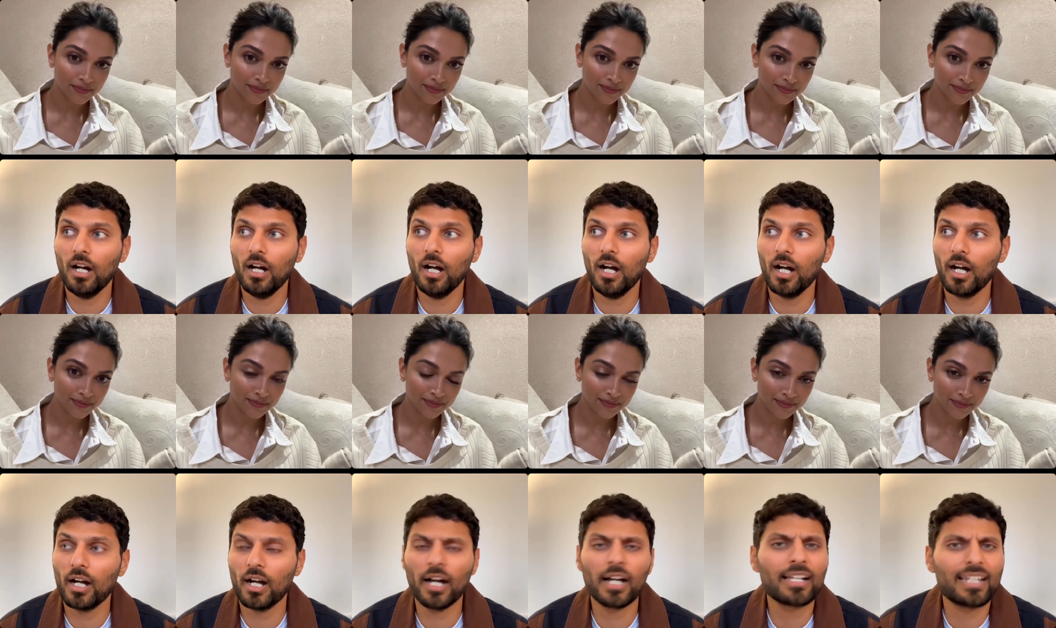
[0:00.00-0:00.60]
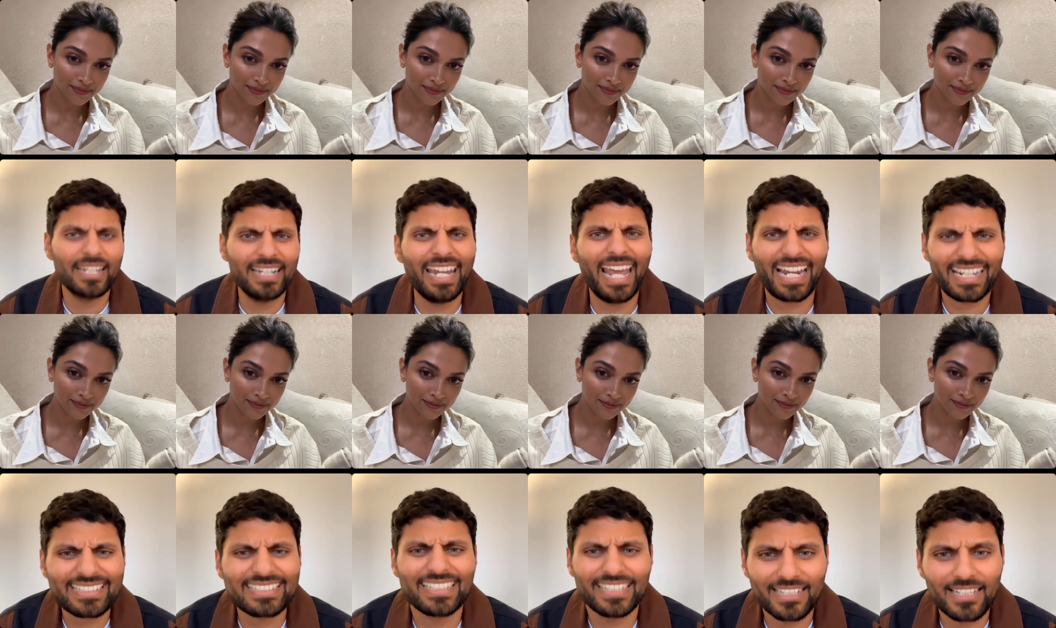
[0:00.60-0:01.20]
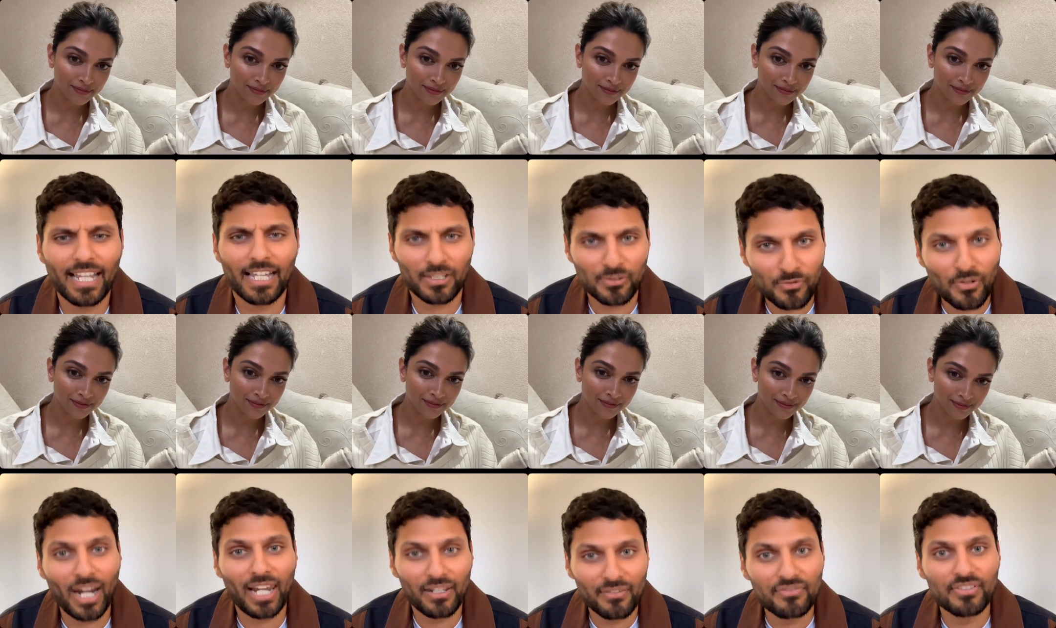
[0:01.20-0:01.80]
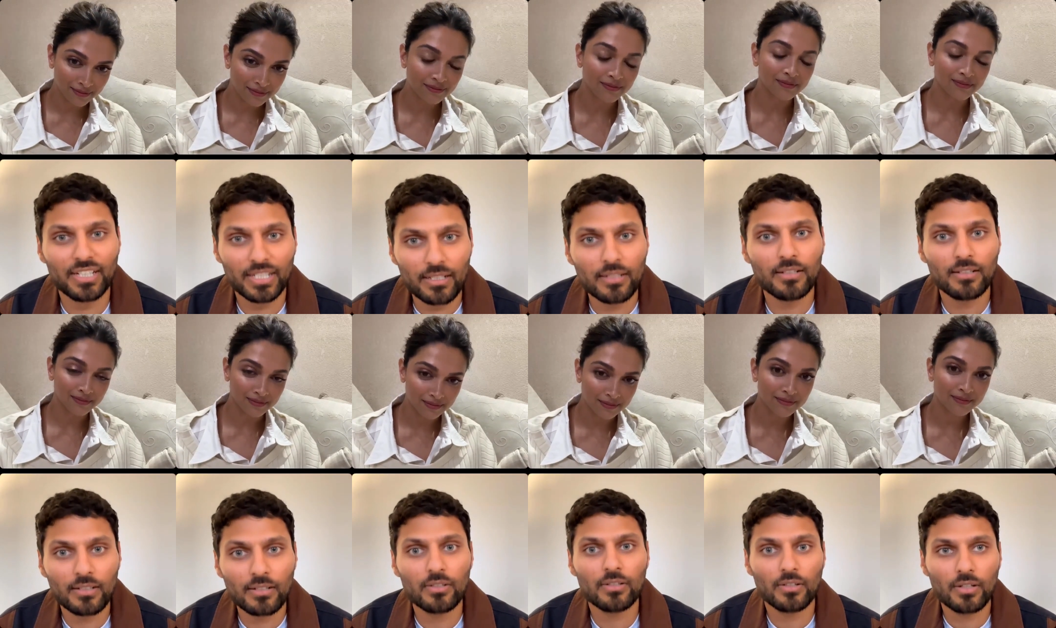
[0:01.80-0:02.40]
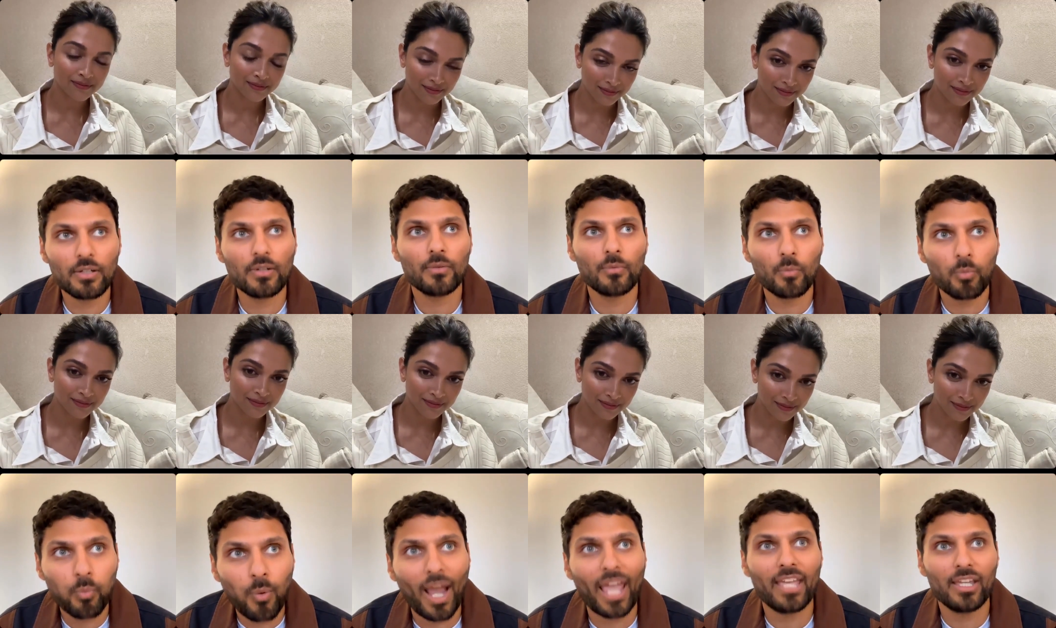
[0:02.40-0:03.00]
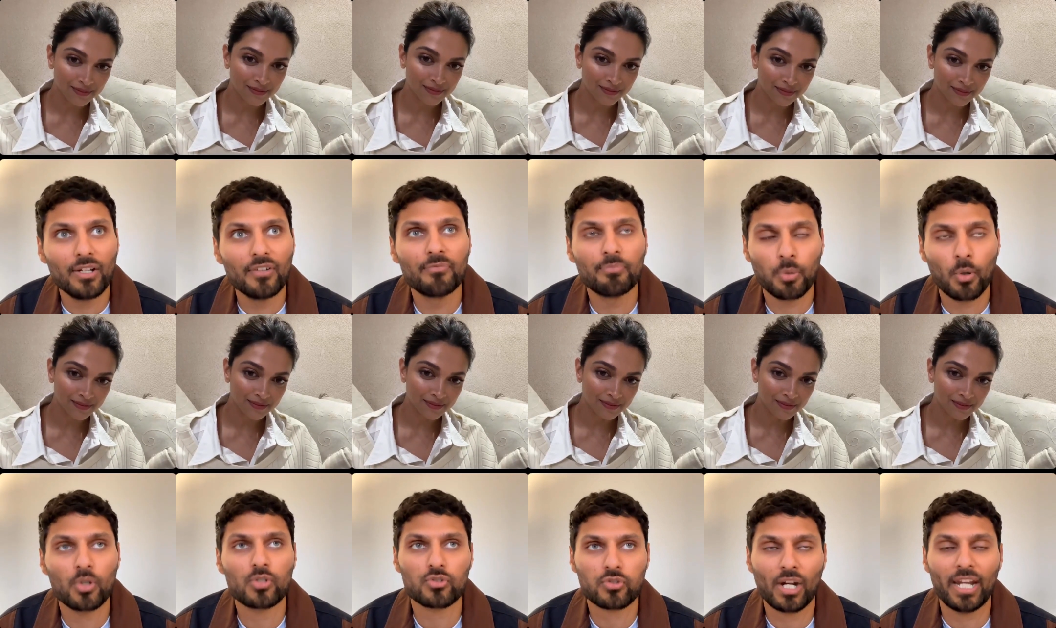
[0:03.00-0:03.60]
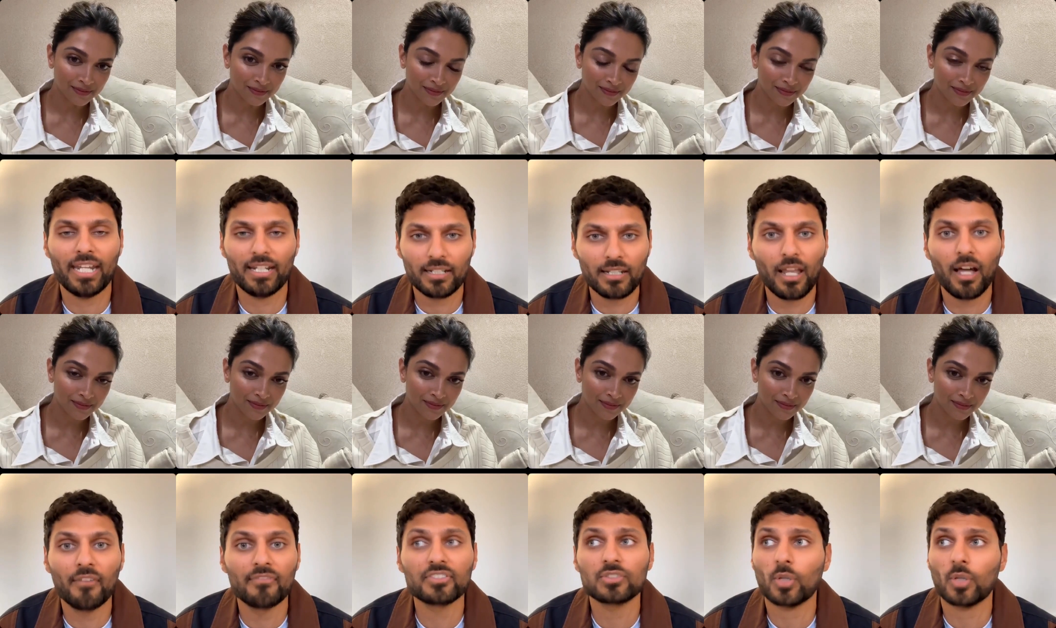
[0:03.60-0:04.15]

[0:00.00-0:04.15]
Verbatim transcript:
Speaker 1: uh, a connected, like relevant way of portraying love.